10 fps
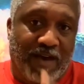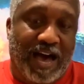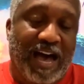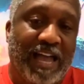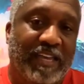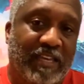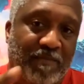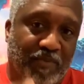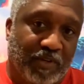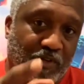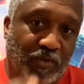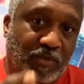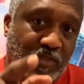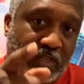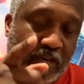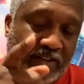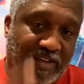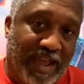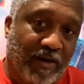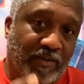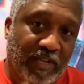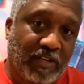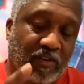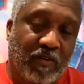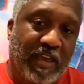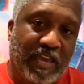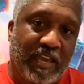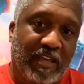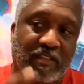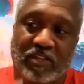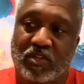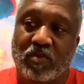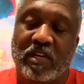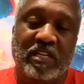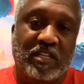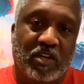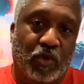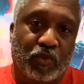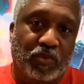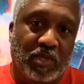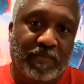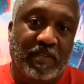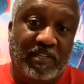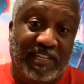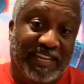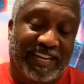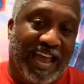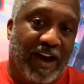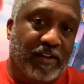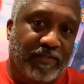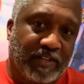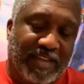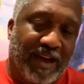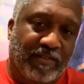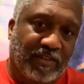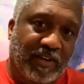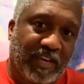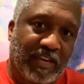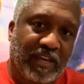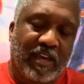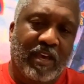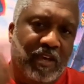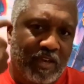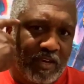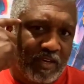If I can produce a doubt in your head that you need to go through something to get out of the doubt in your head,